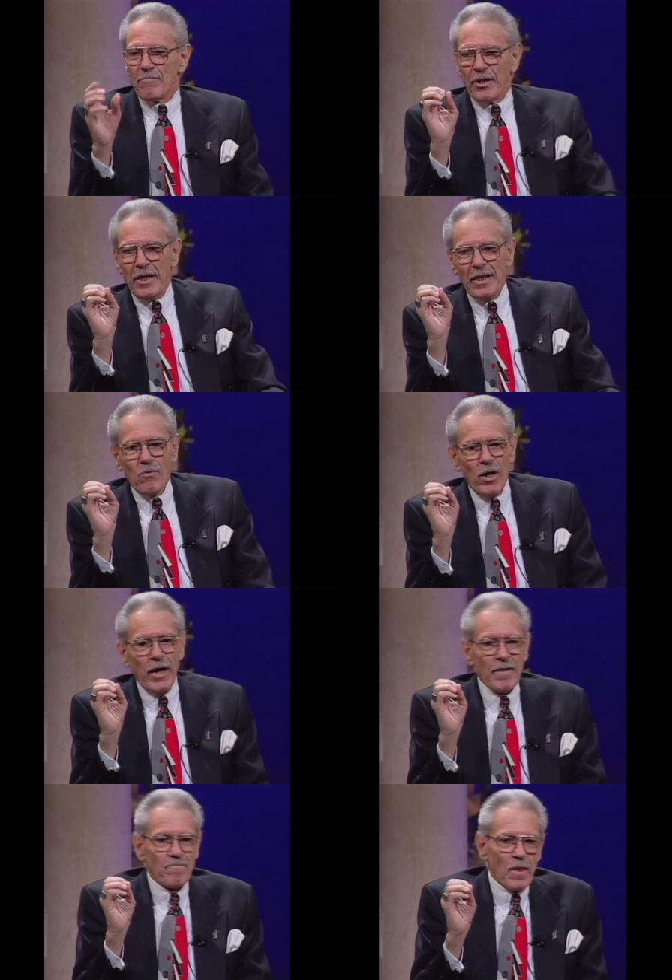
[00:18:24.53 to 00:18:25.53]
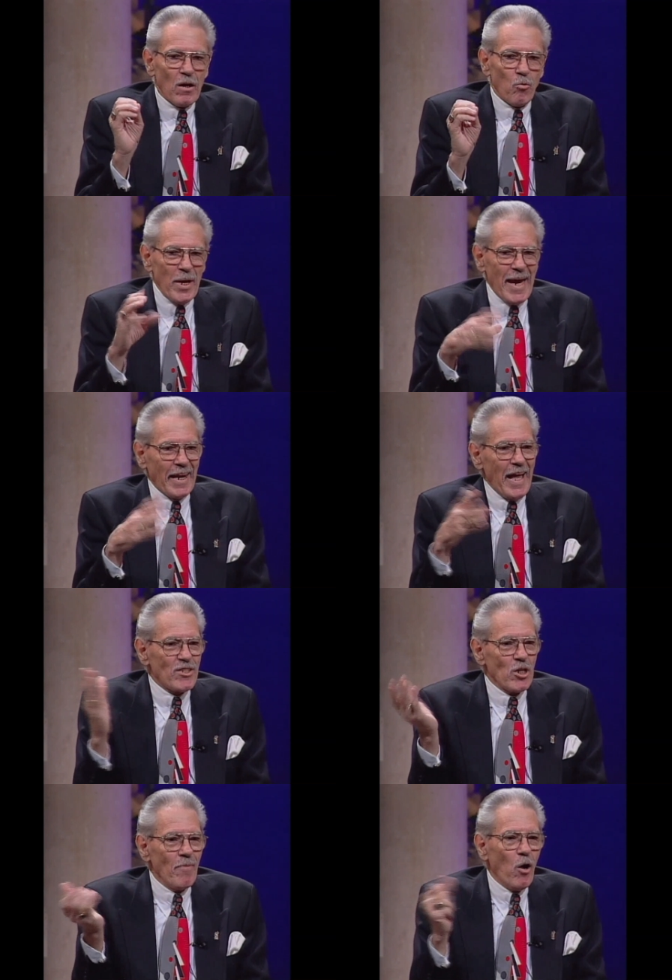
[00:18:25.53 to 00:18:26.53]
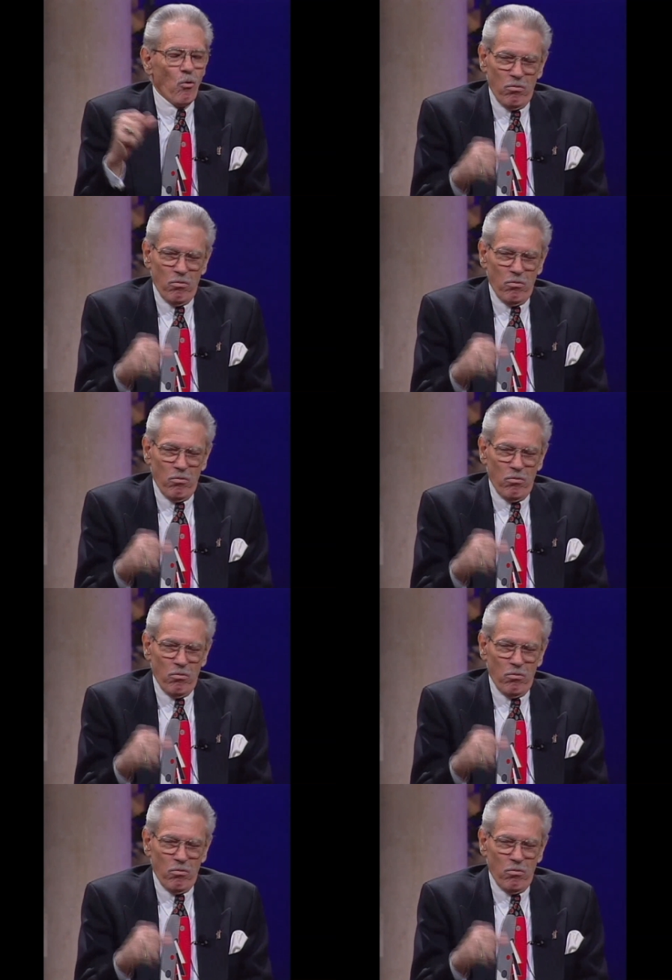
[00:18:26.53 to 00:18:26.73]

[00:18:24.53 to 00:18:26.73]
But anyway, we had an HMO.